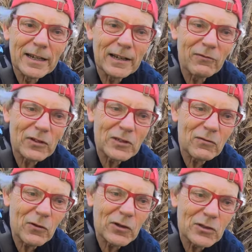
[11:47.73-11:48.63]
If it's
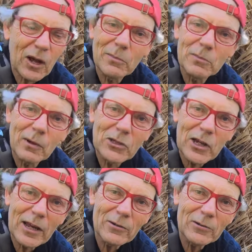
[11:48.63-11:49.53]
the first time to my
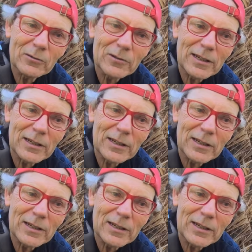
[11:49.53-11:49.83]
channel,